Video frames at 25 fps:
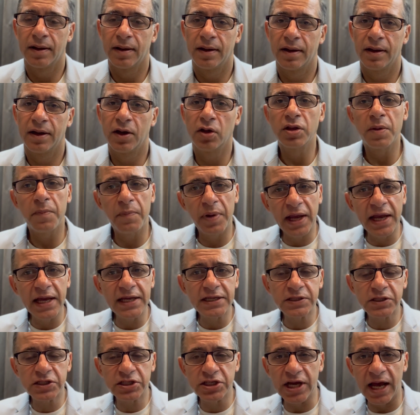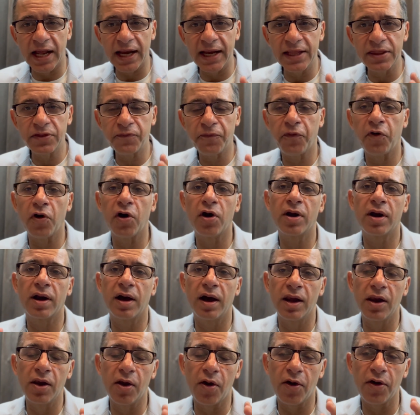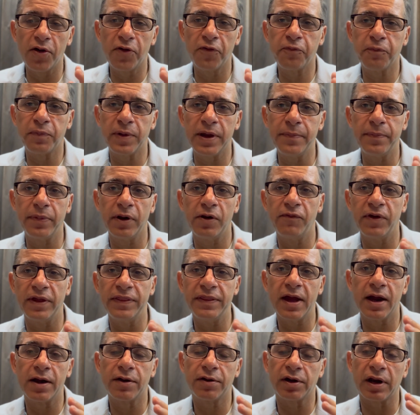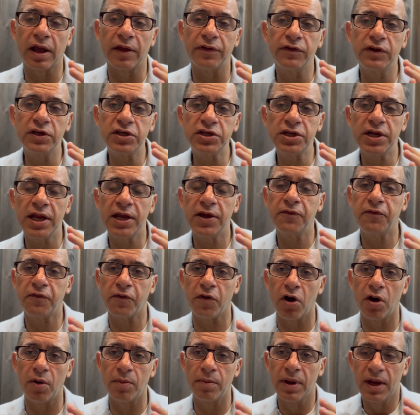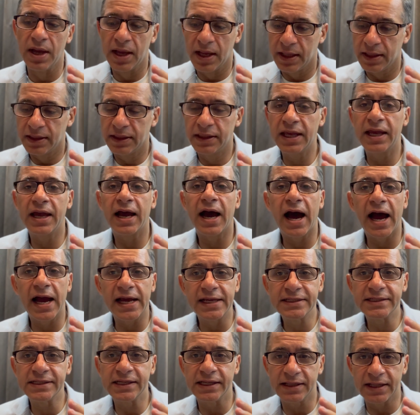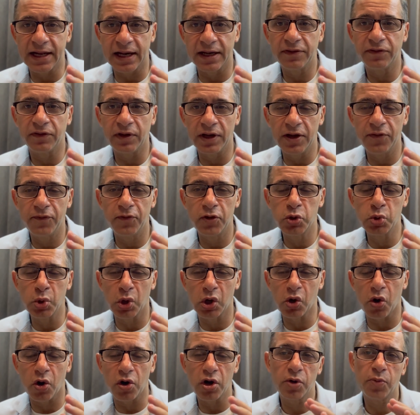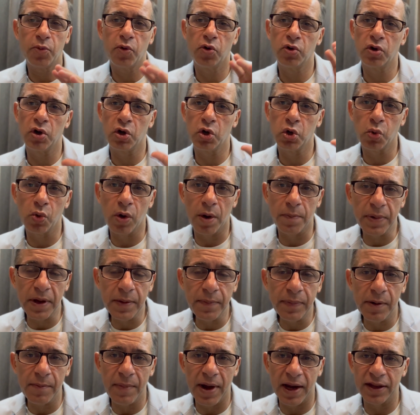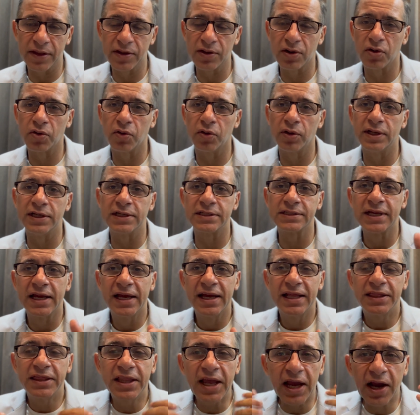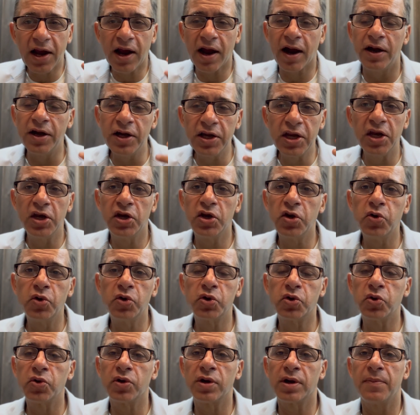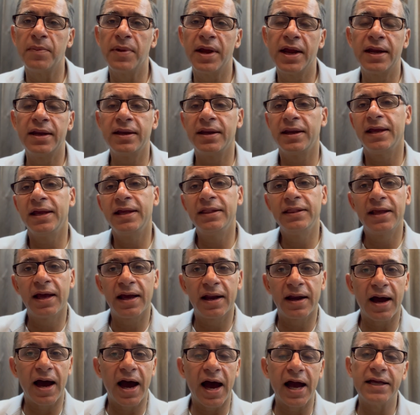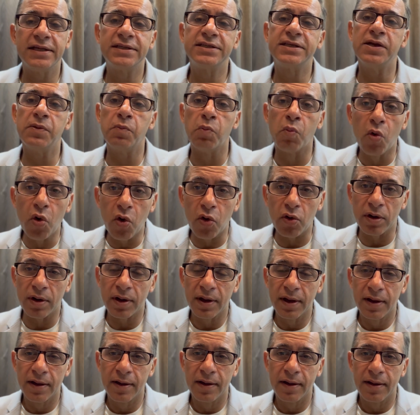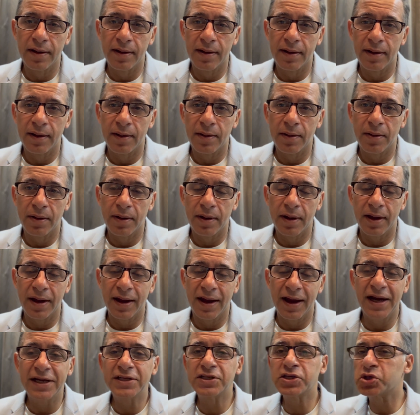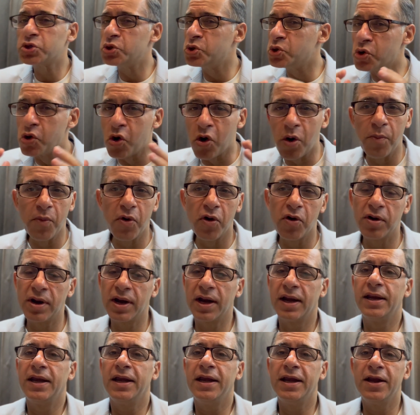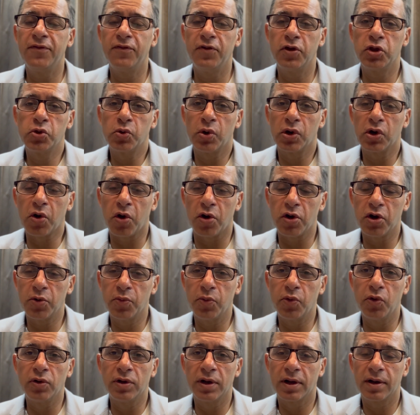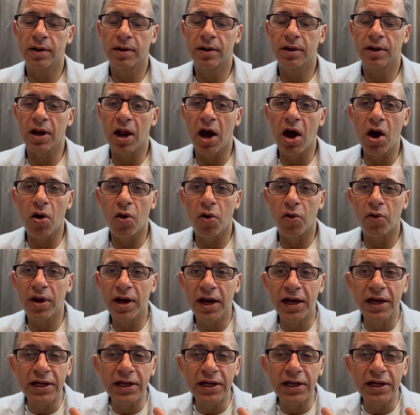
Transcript: Now, the biggest challenge for a lot of people when they are transitioning from the IC, that is individual contributor, to a people manager role is they continue to remain in their IC mode. It's no more an individual contributor now. It